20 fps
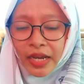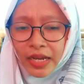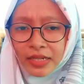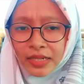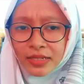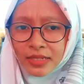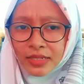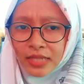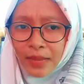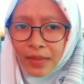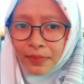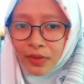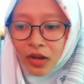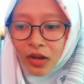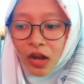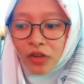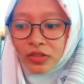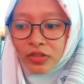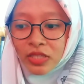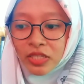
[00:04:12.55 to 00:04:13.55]
In some
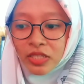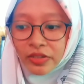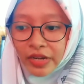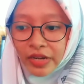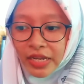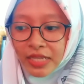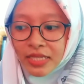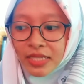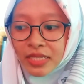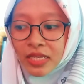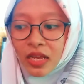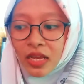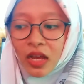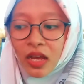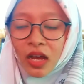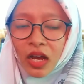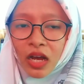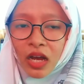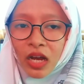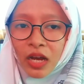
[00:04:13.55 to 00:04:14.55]
countries,
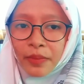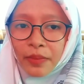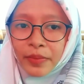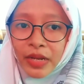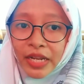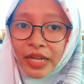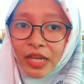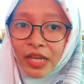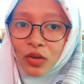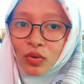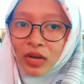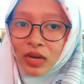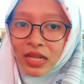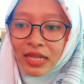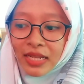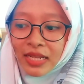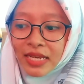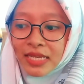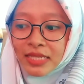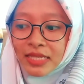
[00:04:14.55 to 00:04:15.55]

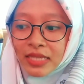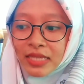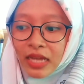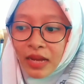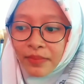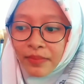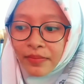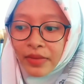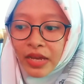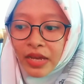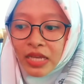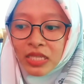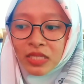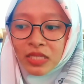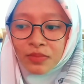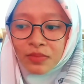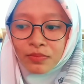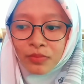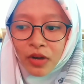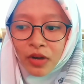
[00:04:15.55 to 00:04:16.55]
bilingualism
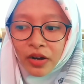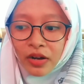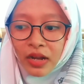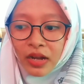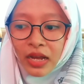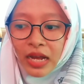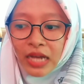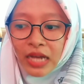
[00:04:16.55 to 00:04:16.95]
is more